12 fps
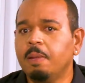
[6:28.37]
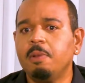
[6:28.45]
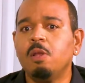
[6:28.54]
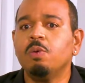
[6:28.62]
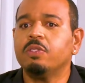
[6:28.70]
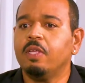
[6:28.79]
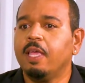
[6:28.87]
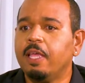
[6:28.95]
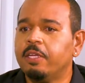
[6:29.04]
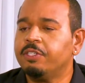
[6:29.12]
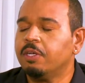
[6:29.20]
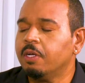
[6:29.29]
Let me look to
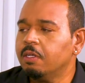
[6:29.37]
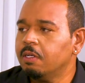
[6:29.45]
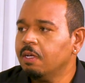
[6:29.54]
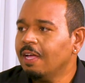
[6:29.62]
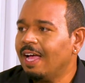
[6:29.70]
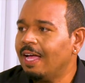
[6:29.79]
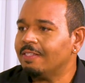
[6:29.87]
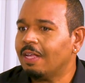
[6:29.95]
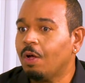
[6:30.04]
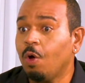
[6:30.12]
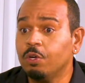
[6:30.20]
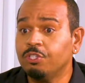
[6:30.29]
Asia as
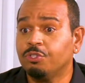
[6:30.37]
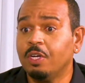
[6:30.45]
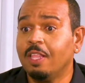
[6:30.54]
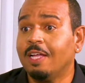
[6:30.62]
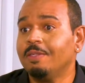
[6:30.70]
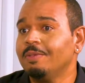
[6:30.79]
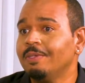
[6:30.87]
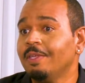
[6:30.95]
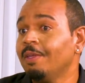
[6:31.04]
a country that